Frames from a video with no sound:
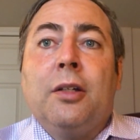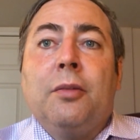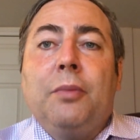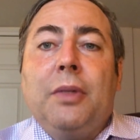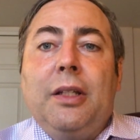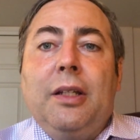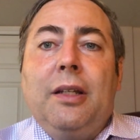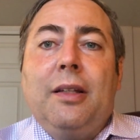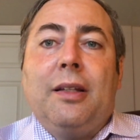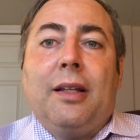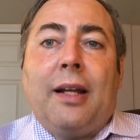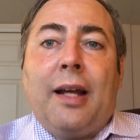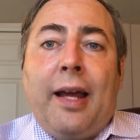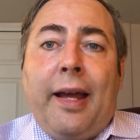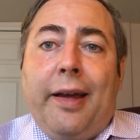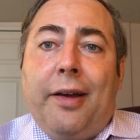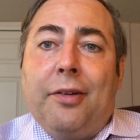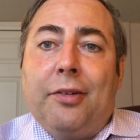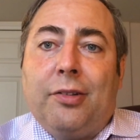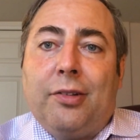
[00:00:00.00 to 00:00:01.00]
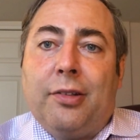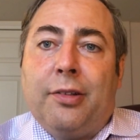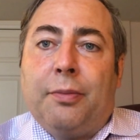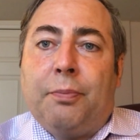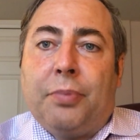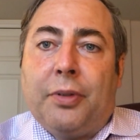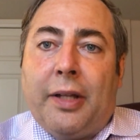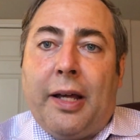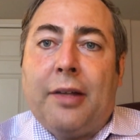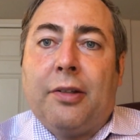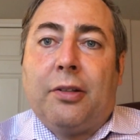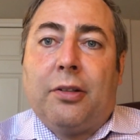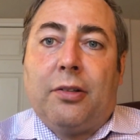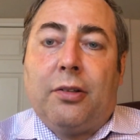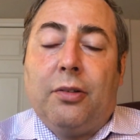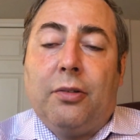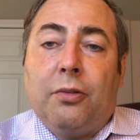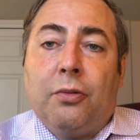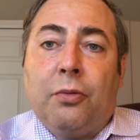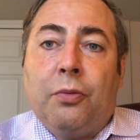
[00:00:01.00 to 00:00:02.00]
meaning that a house is
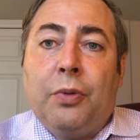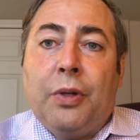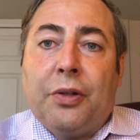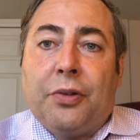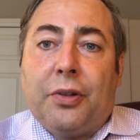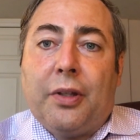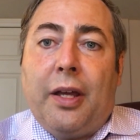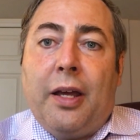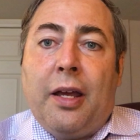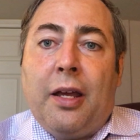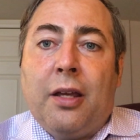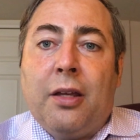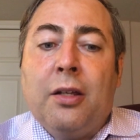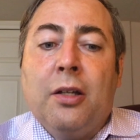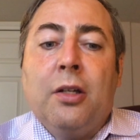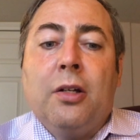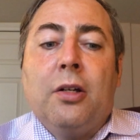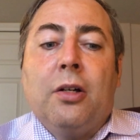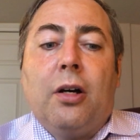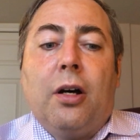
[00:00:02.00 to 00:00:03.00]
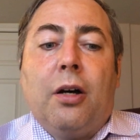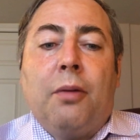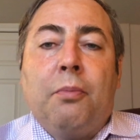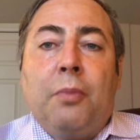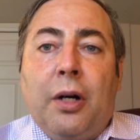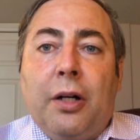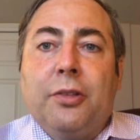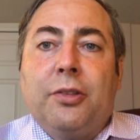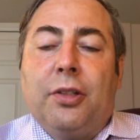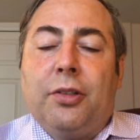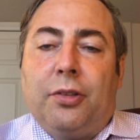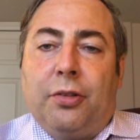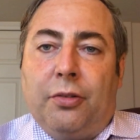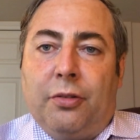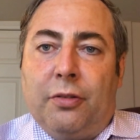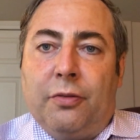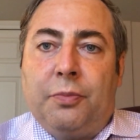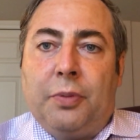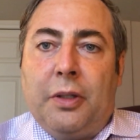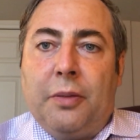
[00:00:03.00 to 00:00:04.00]
blessed with a, a
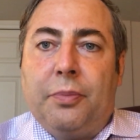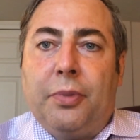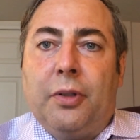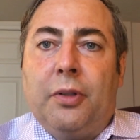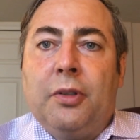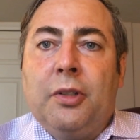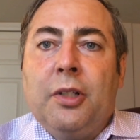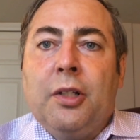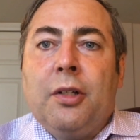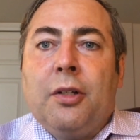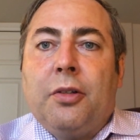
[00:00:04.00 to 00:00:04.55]
multitude of people.